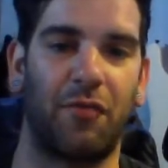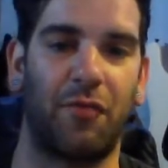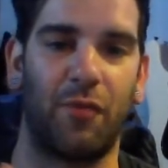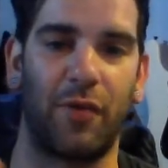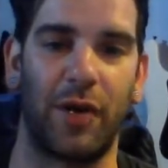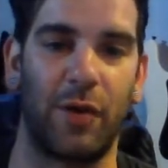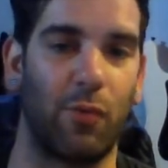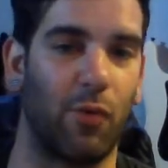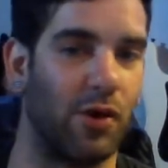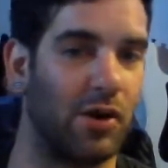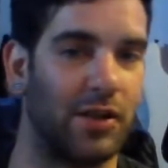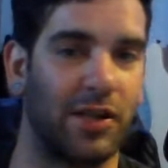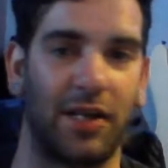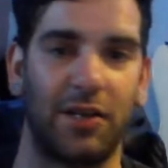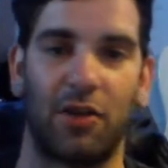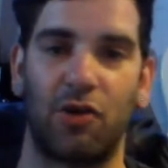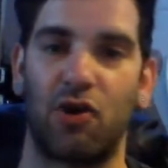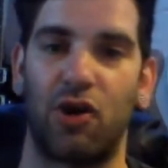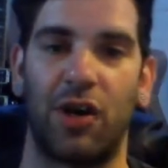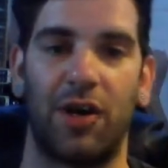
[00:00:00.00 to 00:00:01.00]
We worked at the
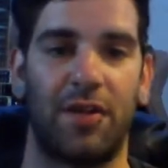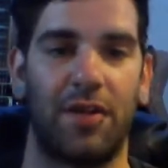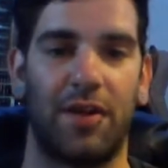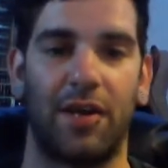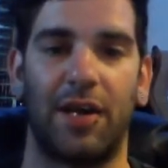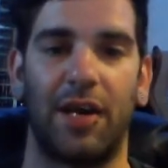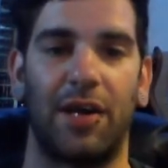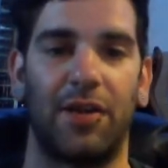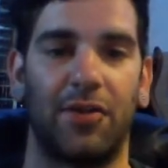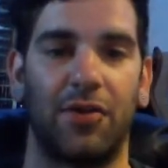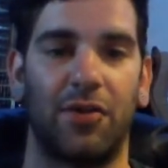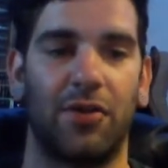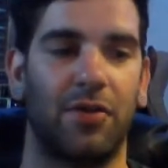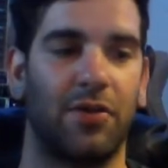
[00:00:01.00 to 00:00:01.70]
Chance together.